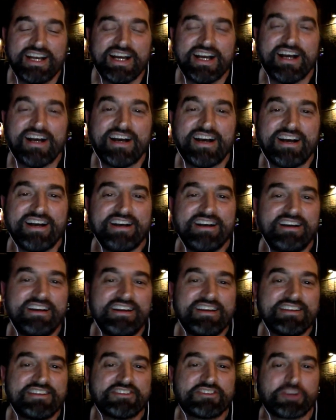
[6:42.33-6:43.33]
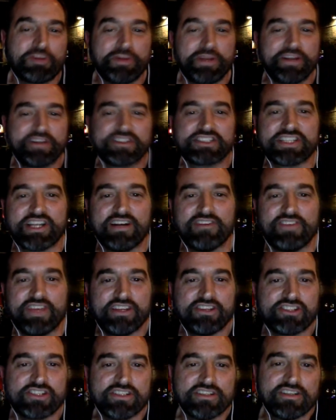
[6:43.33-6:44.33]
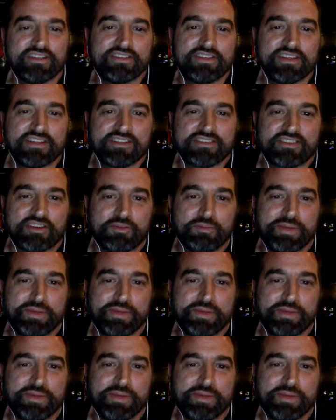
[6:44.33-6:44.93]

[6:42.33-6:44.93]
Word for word: Uh, Terminator Salvation, I think, is our